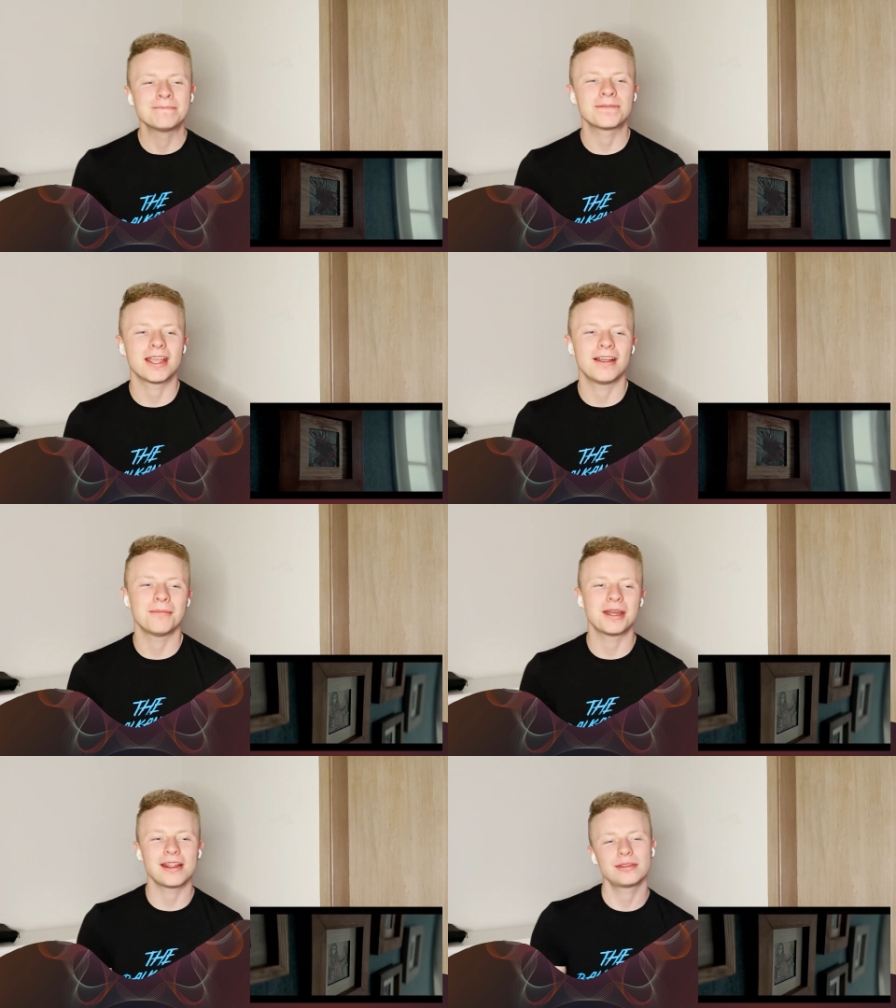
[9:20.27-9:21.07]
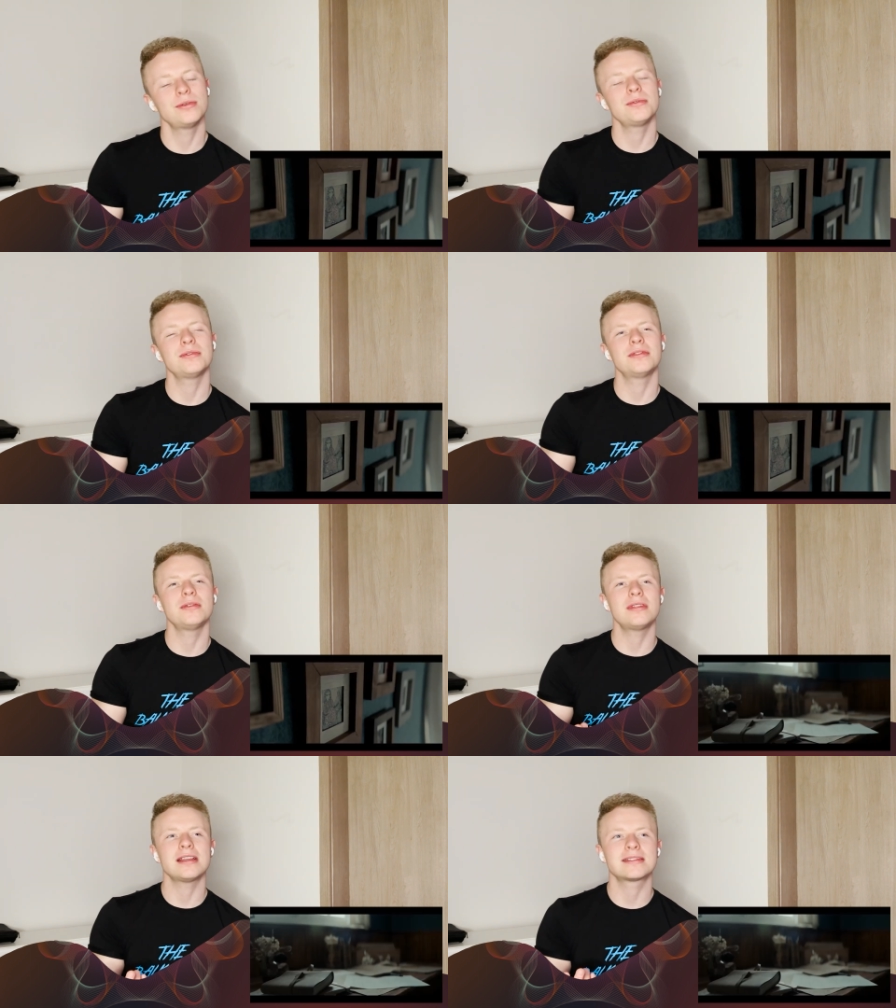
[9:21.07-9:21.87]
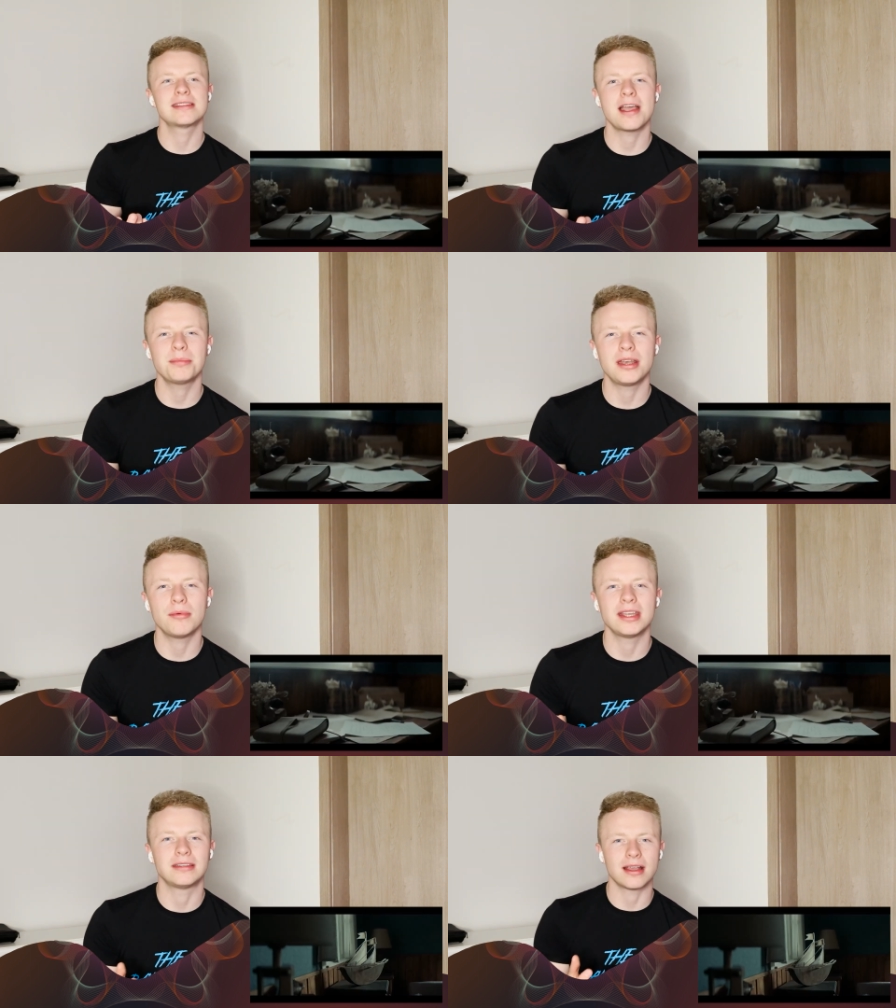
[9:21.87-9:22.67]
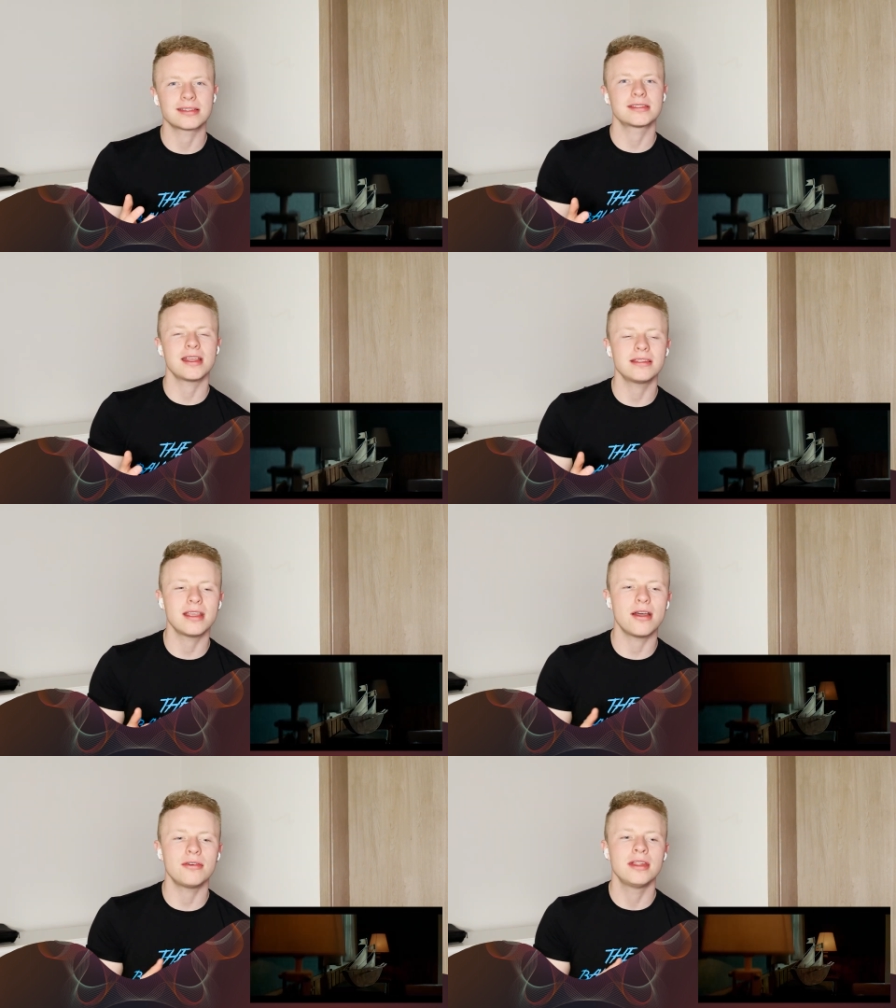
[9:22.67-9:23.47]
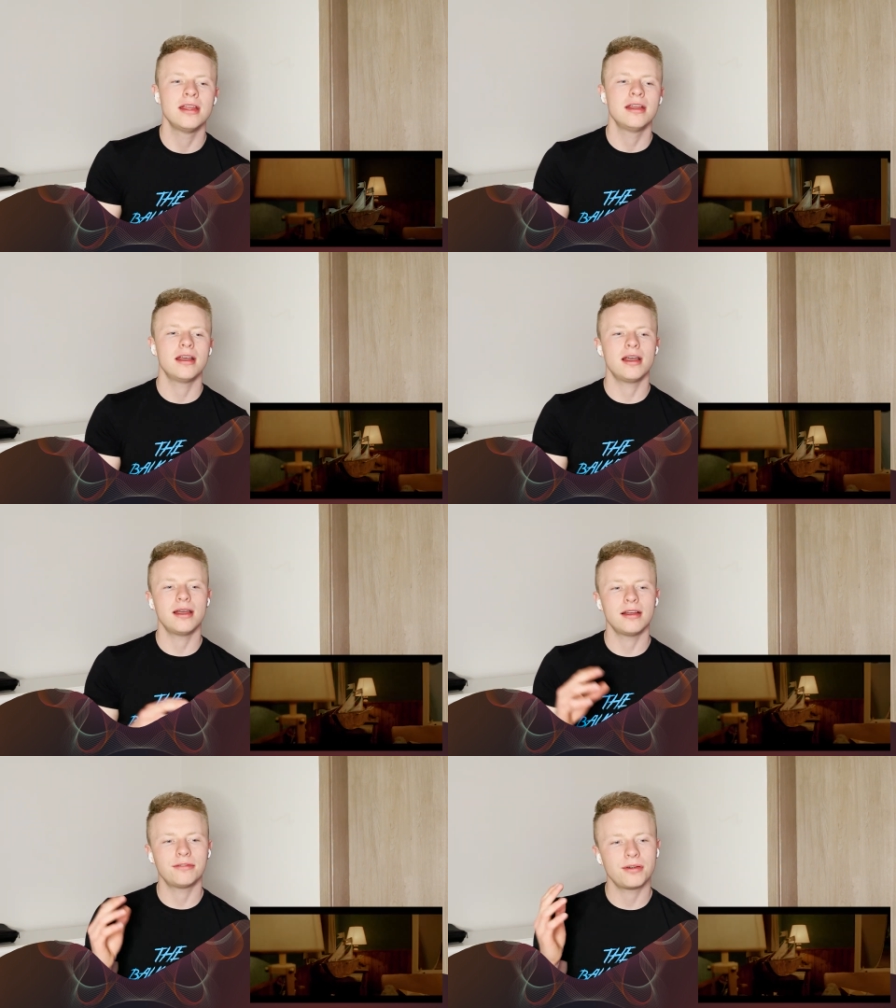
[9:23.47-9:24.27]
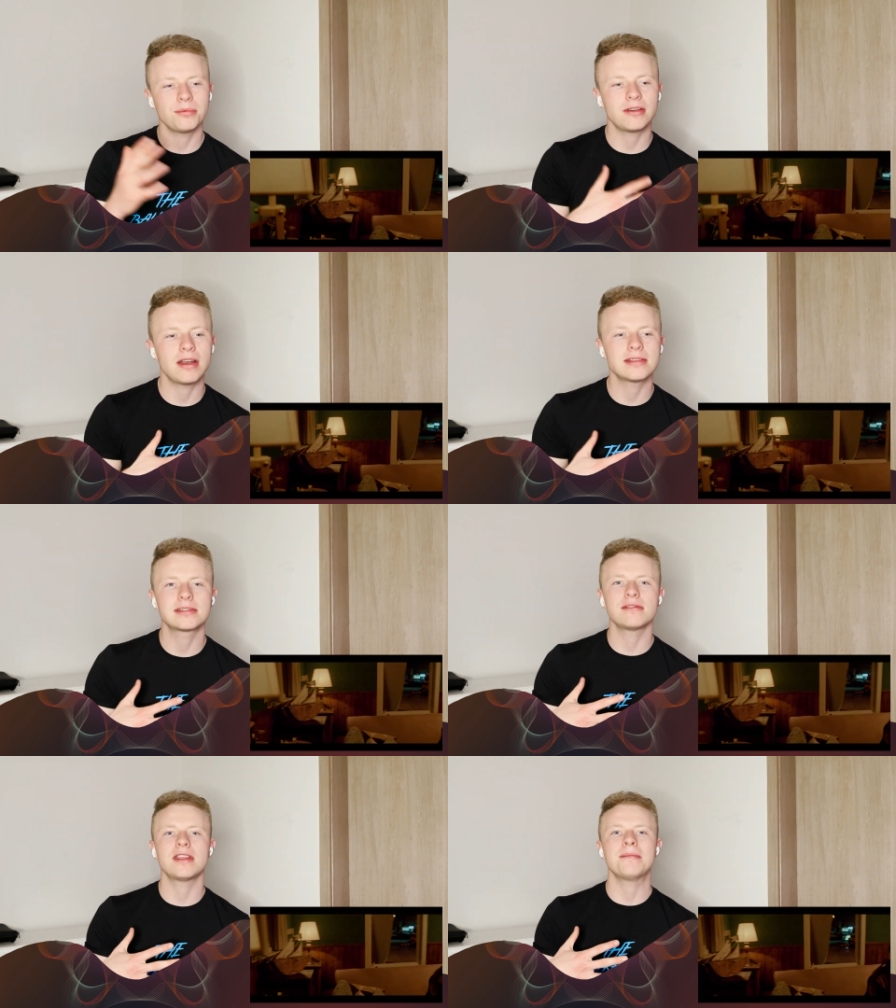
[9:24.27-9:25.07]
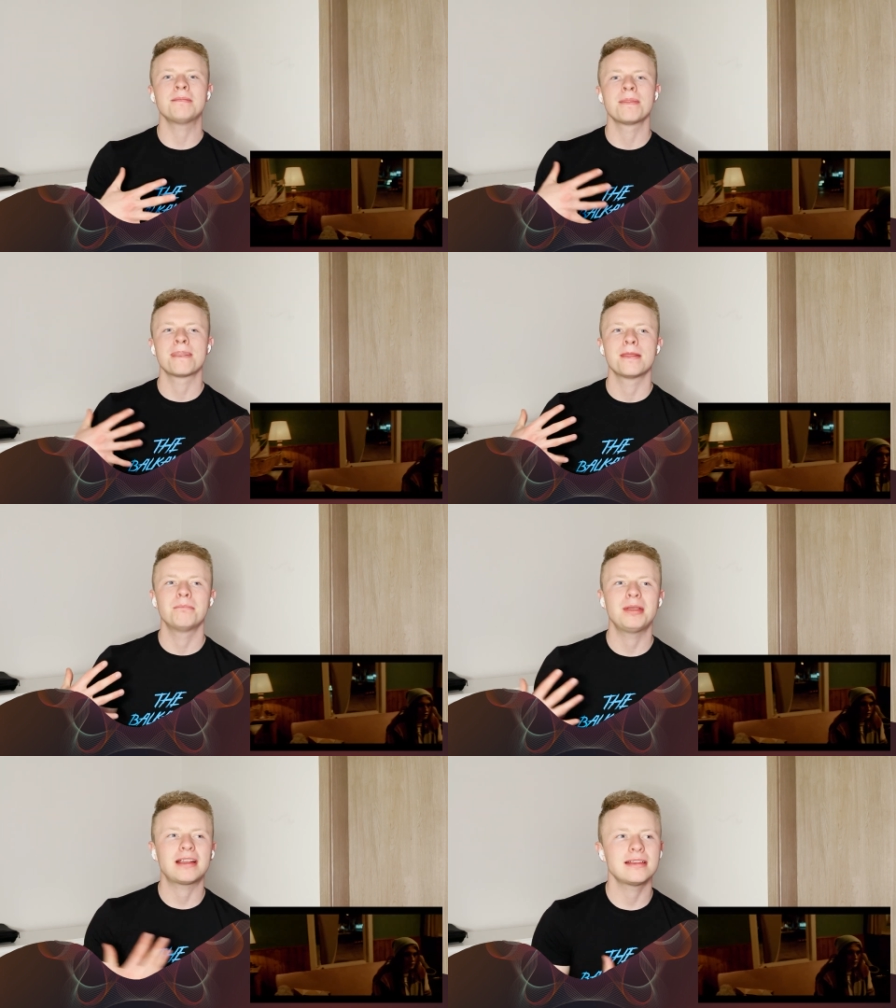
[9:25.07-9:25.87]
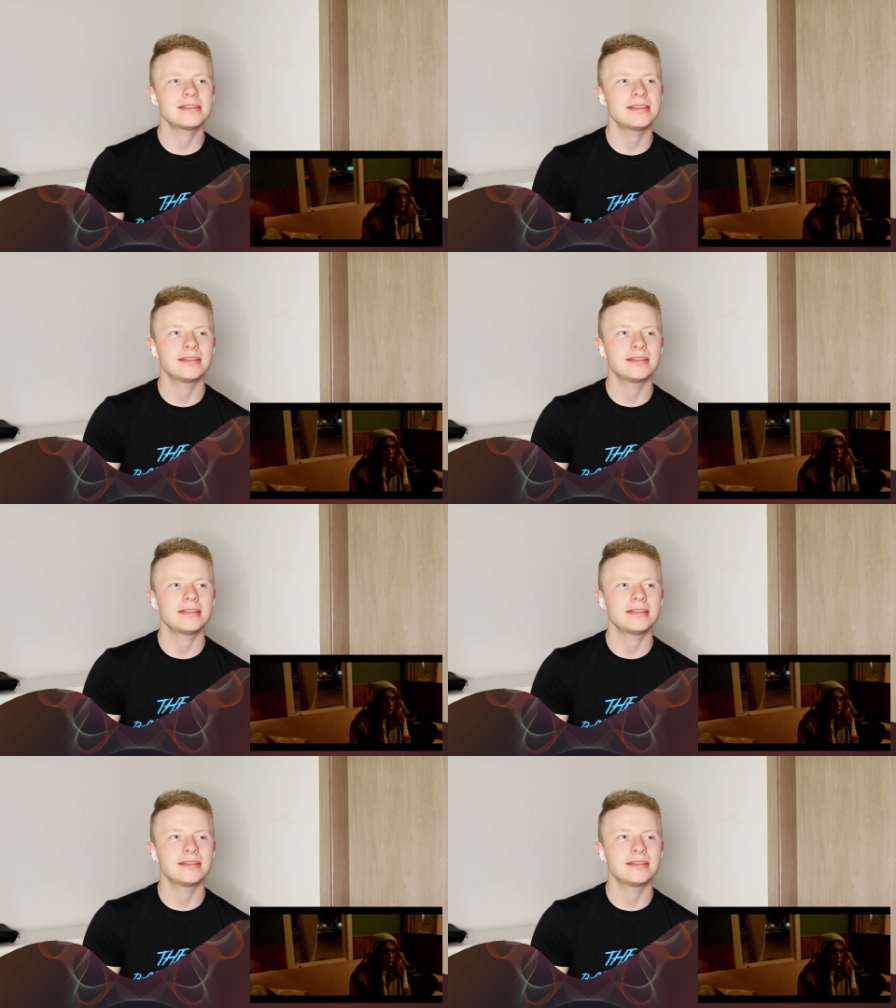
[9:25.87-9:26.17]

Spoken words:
But I do think Snap in a way does stand out from the rest of them, because